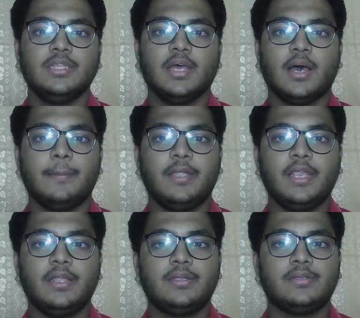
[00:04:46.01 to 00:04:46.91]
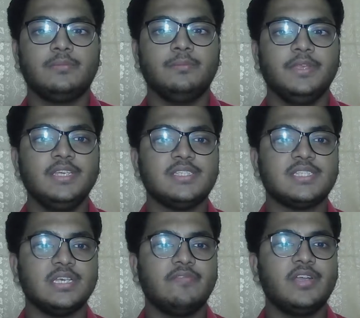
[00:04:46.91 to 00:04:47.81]
The update brings
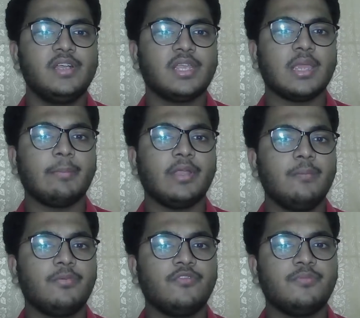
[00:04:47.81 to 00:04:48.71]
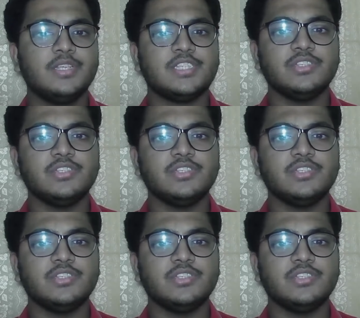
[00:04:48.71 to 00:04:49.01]
several camera improvements,